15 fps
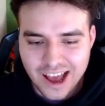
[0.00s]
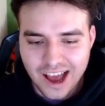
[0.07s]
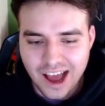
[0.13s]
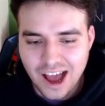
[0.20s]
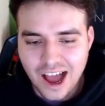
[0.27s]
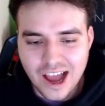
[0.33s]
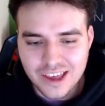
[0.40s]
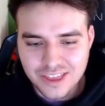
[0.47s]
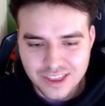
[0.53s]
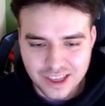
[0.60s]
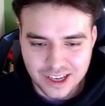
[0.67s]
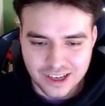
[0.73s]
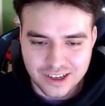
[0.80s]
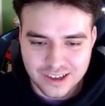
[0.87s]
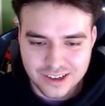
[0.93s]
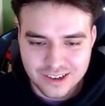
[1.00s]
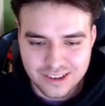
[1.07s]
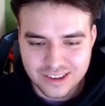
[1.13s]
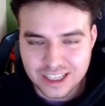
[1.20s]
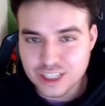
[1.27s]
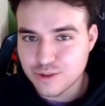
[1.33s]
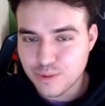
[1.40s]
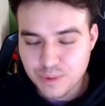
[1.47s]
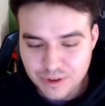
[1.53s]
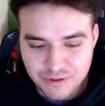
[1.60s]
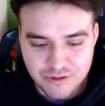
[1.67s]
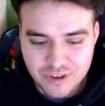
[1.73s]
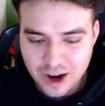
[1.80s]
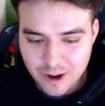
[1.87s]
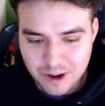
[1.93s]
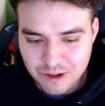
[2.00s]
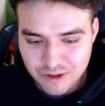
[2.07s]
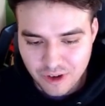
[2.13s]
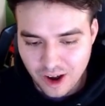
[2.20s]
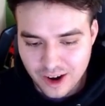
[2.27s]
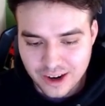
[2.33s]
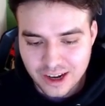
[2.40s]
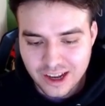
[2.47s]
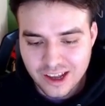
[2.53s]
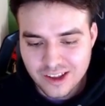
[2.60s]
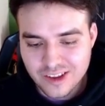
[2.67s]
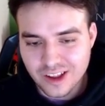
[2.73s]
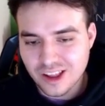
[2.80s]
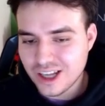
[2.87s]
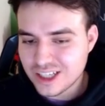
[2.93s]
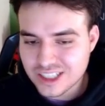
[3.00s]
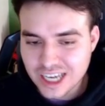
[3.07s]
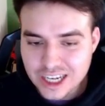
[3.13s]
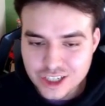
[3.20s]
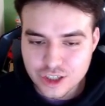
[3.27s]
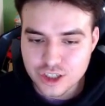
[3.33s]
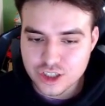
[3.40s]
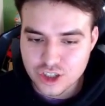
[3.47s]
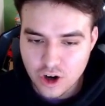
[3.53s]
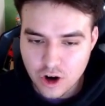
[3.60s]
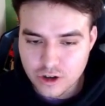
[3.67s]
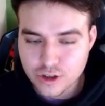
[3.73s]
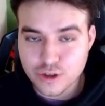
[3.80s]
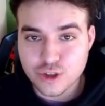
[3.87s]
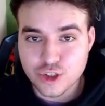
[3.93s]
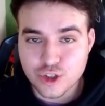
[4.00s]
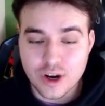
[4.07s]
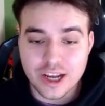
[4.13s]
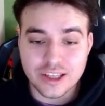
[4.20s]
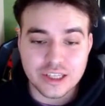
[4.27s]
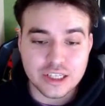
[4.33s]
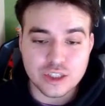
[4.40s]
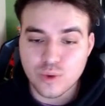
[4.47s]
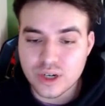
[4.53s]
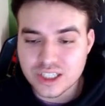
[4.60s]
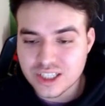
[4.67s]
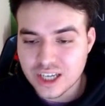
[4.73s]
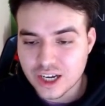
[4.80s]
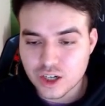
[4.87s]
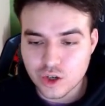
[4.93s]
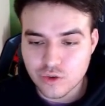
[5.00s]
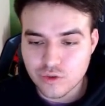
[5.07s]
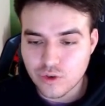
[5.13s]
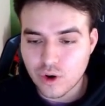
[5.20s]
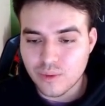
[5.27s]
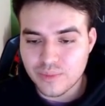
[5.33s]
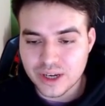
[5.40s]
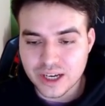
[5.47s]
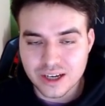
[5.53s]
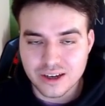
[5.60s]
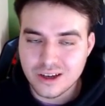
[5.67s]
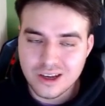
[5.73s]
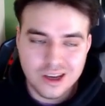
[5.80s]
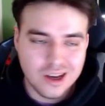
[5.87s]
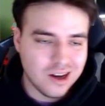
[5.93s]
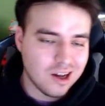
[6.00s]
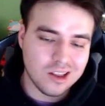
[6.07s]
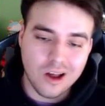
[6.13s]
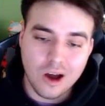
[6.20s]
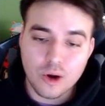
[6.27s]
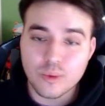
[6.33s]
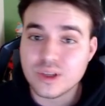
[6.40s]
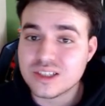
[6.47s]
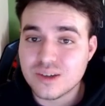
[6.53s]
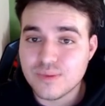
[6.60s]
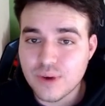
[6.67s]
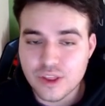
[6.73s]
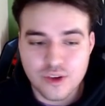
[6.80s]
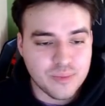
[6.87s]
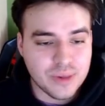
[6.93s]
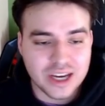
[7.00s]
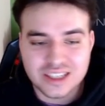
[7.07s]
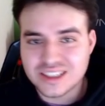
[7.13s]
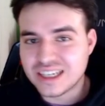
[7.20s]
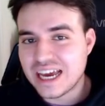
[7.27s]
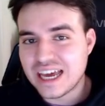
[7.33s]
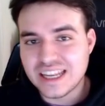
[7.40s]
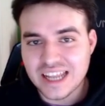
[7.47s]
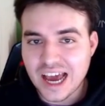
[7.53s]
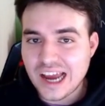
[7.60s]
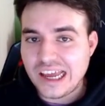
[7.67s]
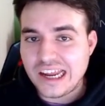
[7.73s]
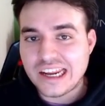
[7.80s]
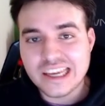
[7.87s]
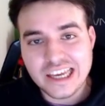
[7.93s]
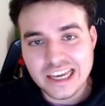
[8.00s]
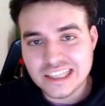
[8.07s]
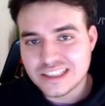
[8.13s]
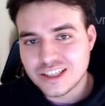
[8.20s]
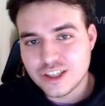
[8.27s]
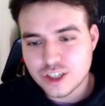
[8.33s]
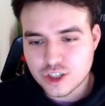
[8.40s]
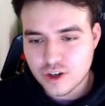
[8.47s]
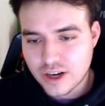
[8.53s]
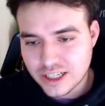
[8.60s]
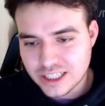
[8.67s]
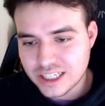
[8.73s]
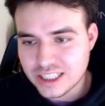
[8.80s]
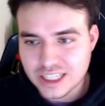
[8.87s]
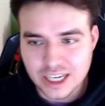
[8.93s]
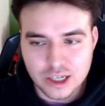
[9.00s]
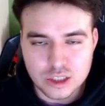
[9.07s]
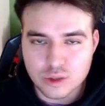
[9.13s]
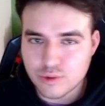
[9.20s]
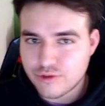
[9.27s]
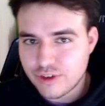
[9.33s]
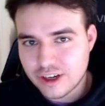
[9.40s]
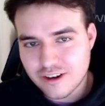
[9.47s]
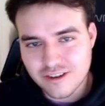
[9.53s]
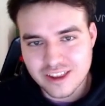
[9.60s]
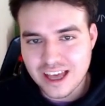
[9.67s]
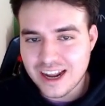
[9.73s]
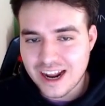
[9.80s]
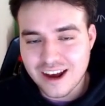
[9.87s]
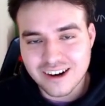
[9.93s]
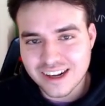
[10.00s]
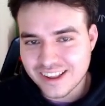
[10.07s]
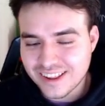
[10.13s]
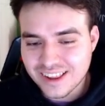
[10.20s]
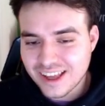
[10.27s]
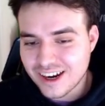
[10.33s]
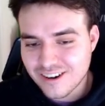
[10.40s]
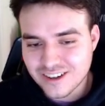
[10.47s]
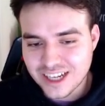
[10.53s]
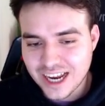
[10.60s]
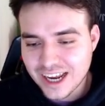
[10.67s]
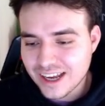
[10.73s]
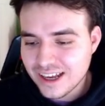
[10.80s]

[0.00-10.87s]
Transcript: I think this would be very fun. The Los Angeles Chargers trade the 22nd overall pick along with some other picks. Again, not getting into the trade details. We'll figure that out at a later date.